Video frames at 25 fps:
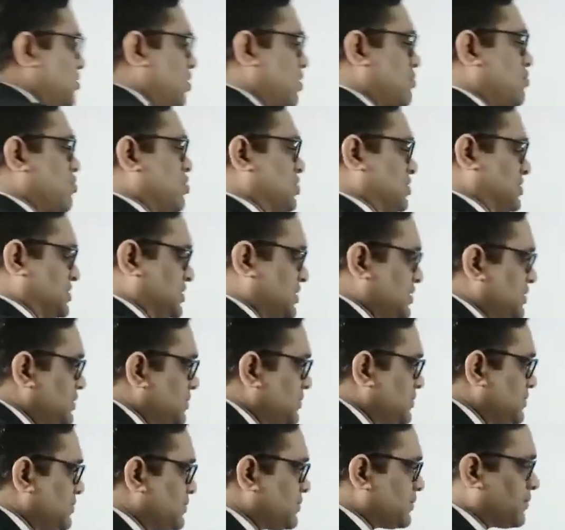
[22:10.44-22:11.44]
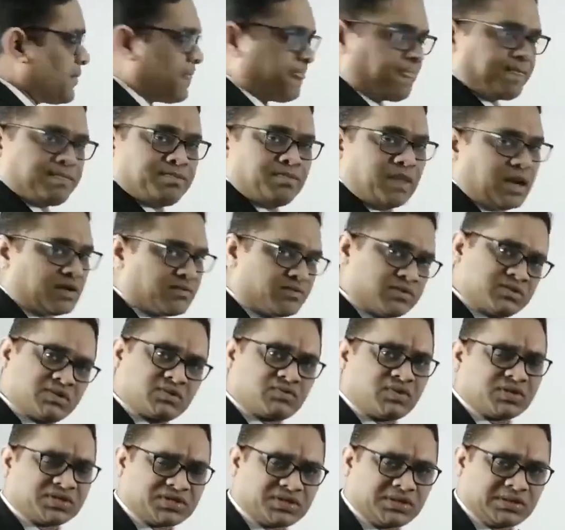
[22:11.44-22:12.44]
hormones? That was the
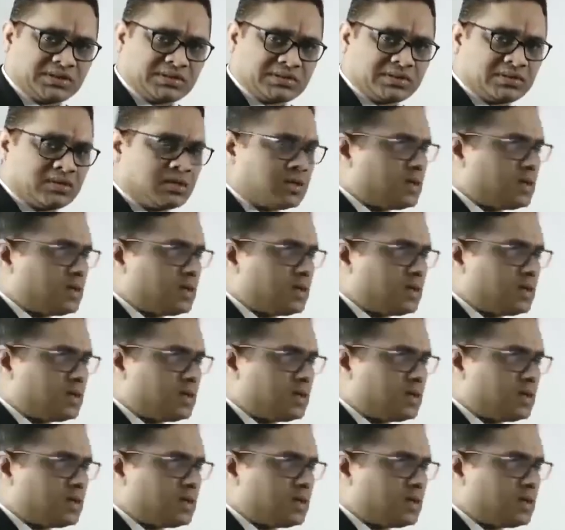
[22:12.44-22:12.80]
question.